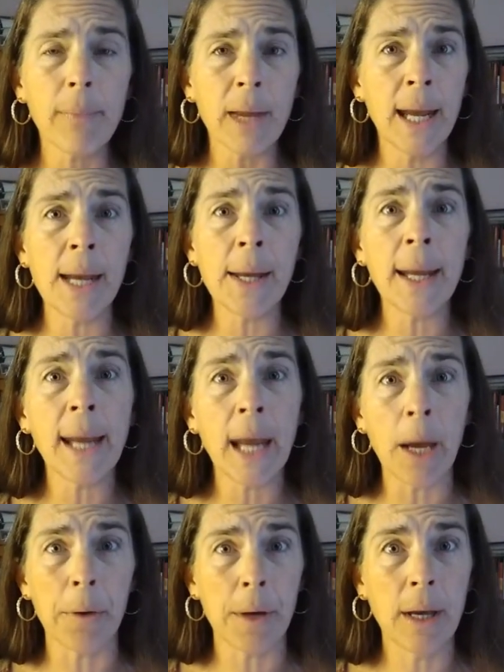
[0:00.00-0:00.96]
It is a
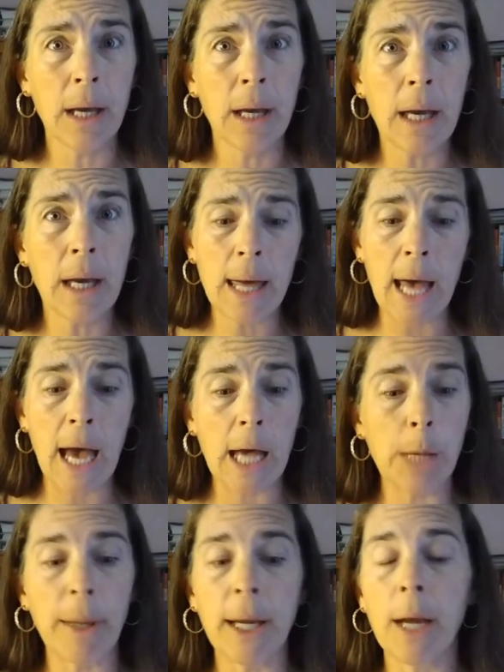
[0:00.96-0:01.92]
gift that
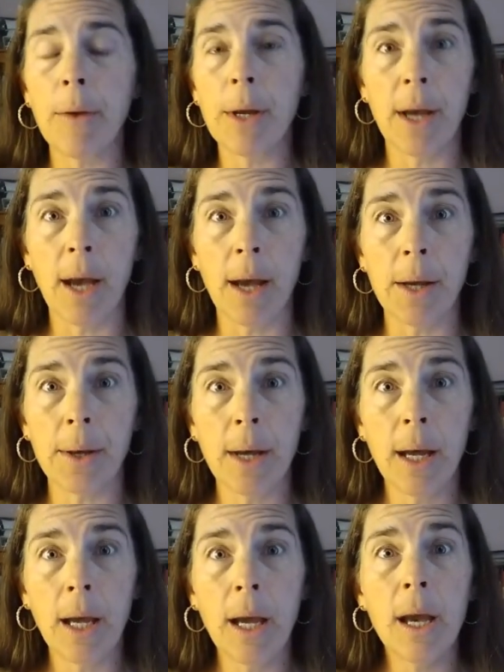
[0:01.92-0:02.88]
has been given to us.